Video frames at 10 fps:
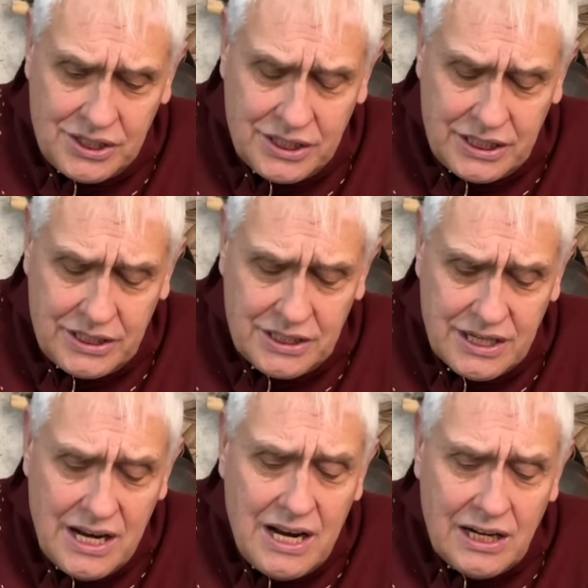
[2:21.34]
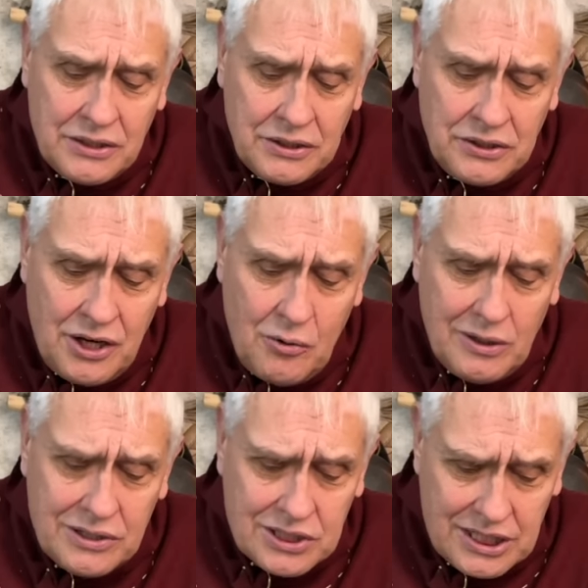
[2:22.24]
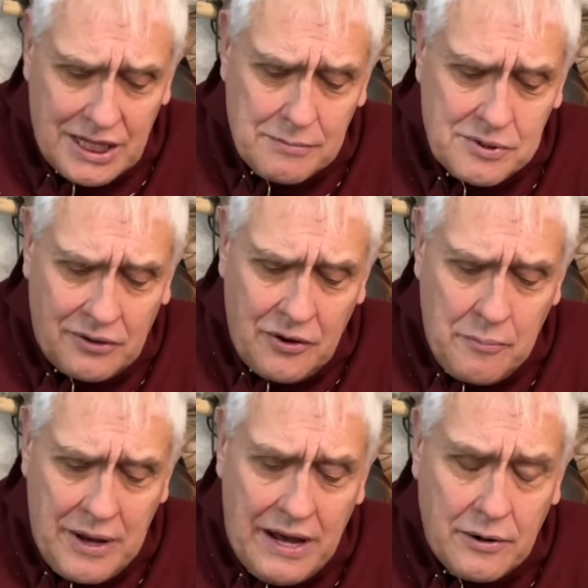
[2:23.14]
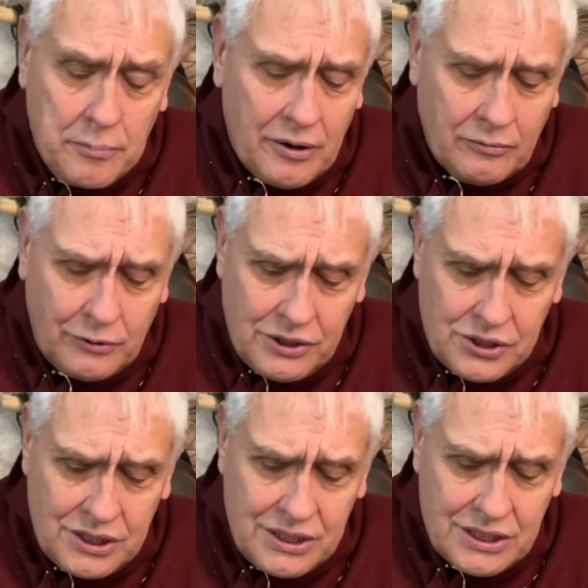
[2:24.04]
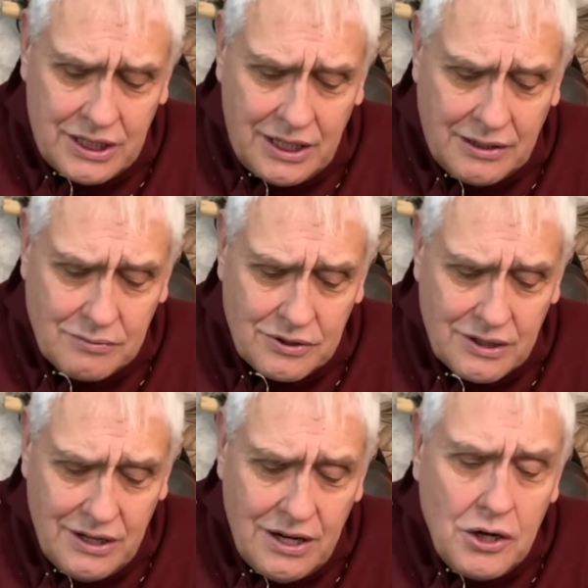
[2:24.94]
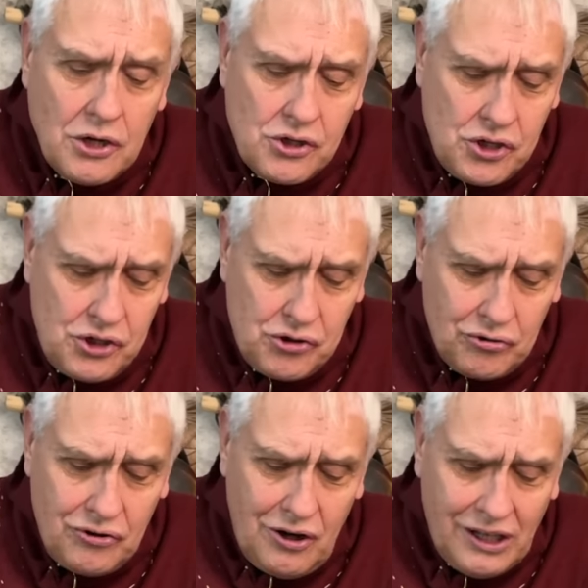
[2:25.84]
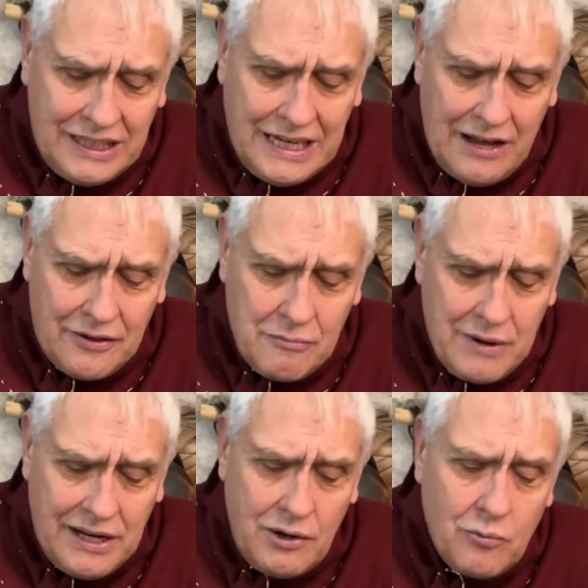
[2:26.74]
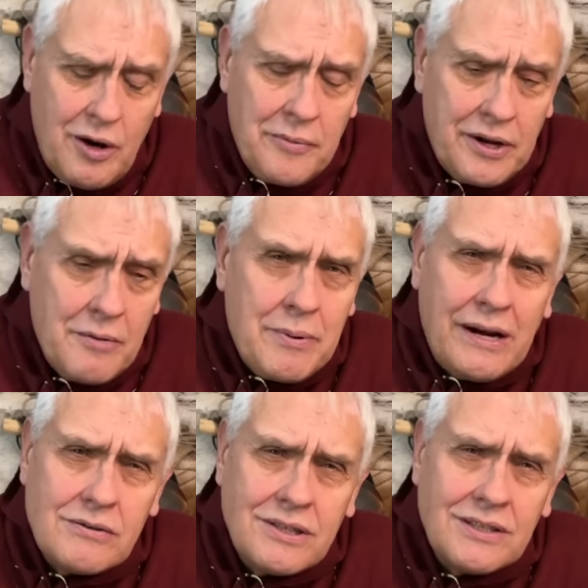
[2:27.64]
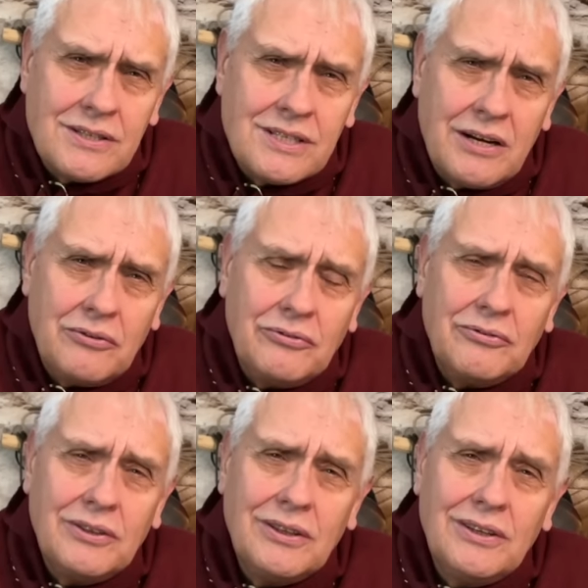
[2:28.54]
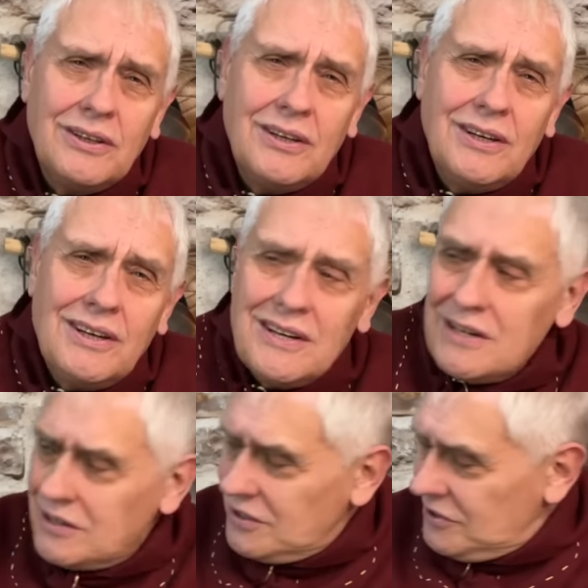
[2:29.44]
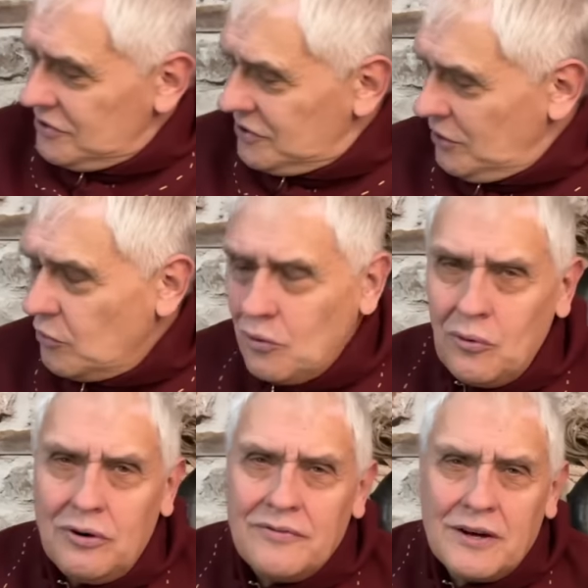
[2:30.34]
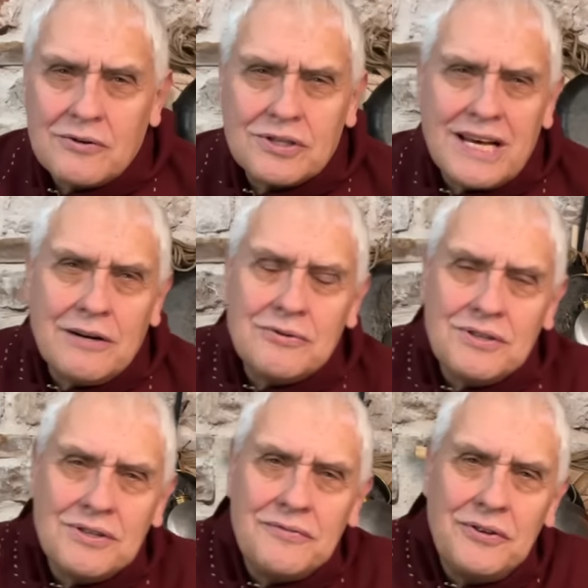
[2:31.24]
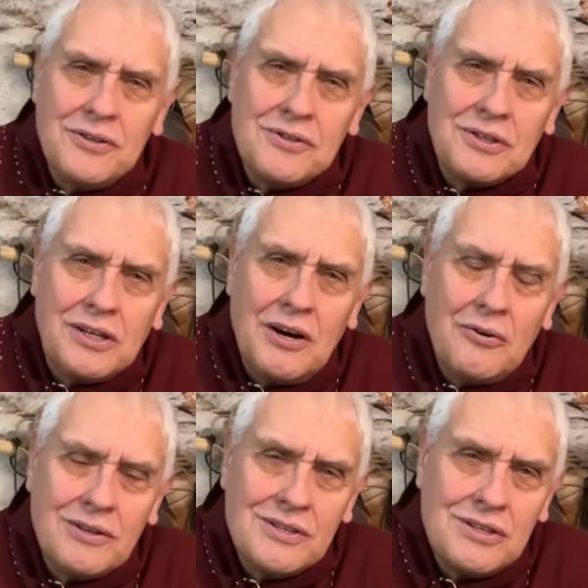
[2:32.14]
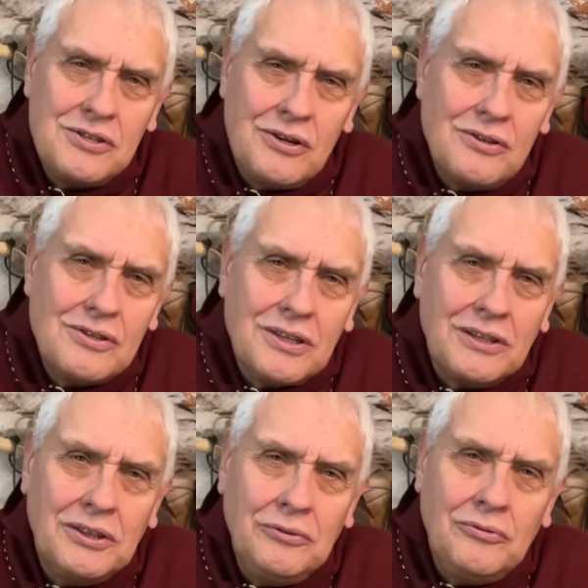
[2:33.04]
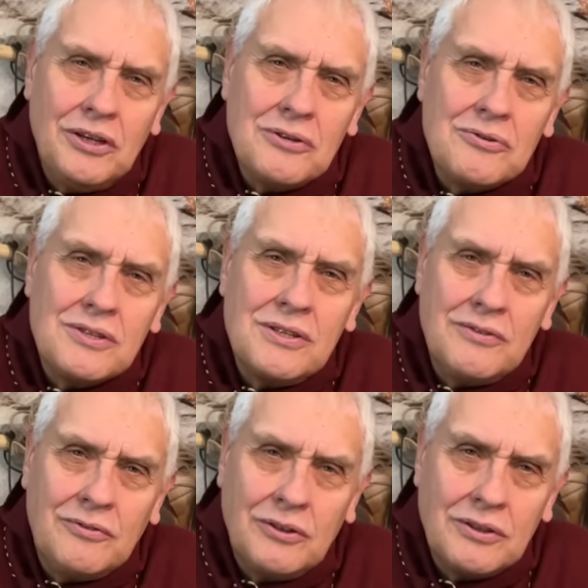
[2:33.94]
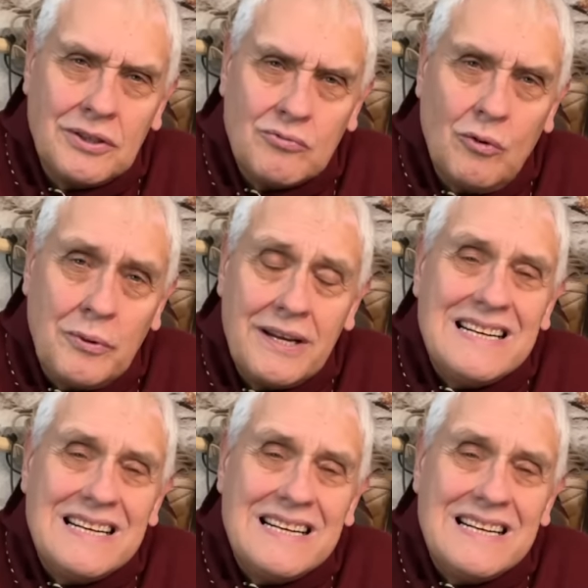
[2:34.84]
sits, and that no one sleeps on the bed upon which she sleeps. She should not gather many women about herself. So all of those thousands of years ago, there's a doctor who knows that you've got this woman